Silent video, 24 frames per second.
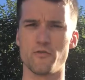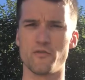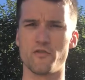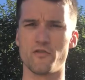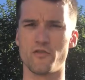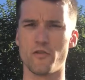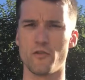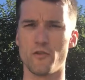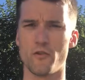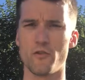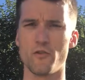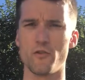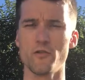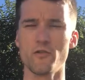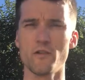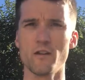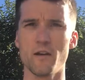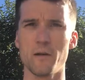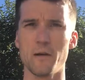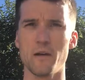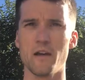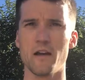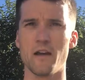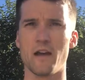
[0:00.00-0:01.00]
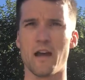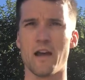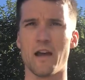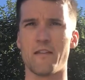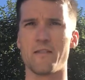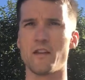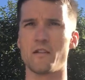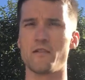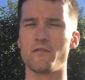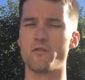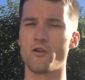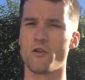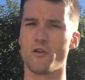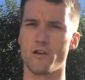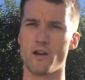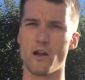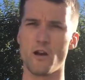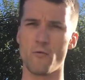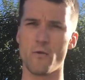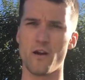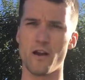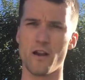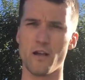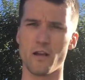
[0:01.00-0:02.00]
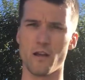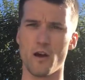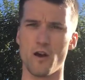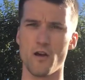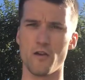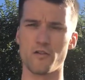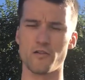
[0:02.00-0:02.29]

soon, and then you've got nowhere to go.